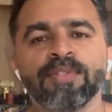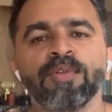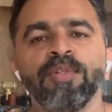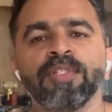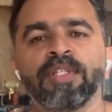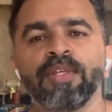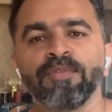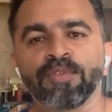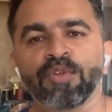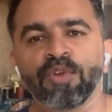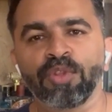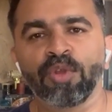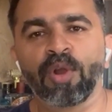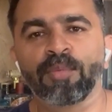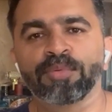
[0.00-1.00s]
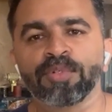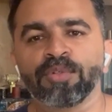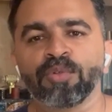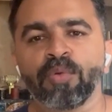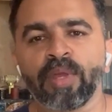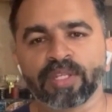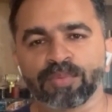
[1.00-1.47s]
So it gives you the option
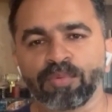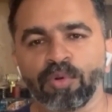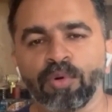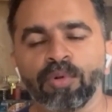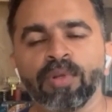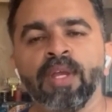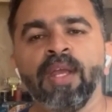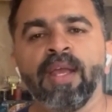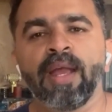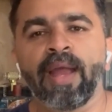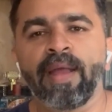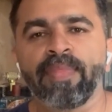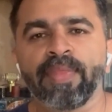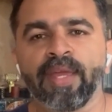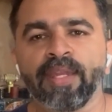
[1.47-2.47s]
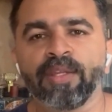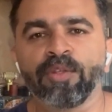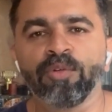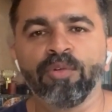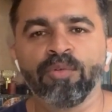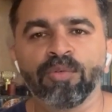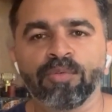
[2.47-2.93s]
to explore, and then, you
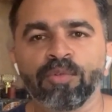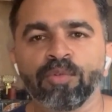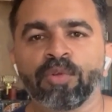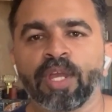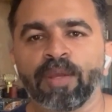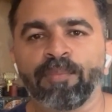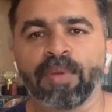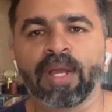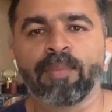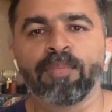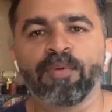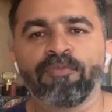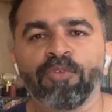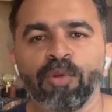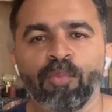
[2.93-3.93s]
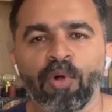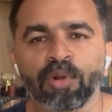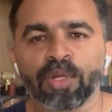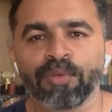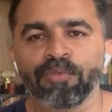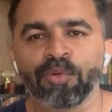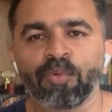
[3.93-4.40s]
know, you can pick up a full
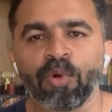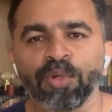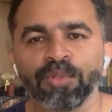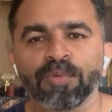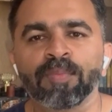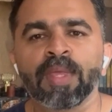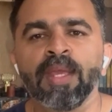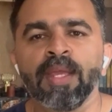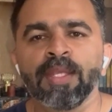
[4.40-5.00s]
bottle if you want to.